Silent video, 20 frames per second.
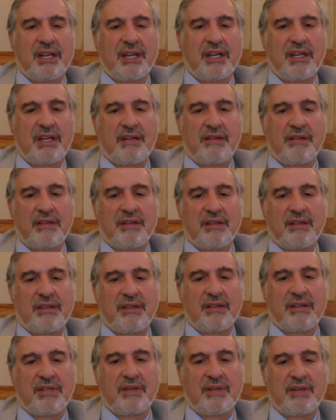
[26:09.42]
Iraq. And
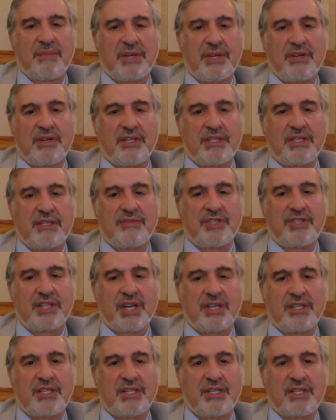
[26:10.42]
you know, because of
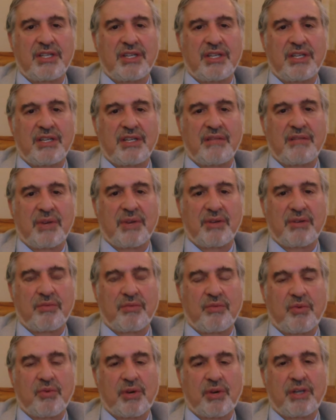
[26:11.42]
changes in
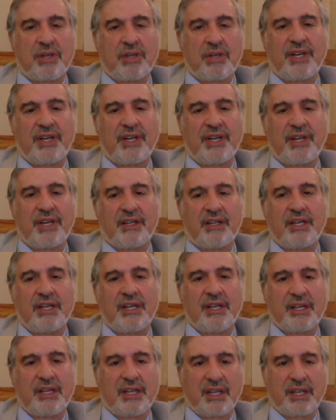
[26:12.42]
both warfare
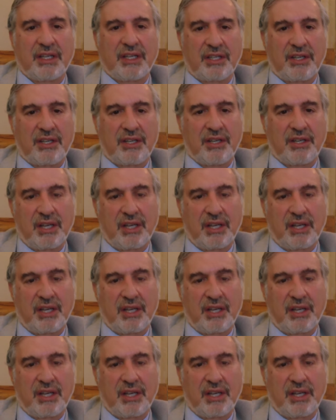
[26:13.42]
and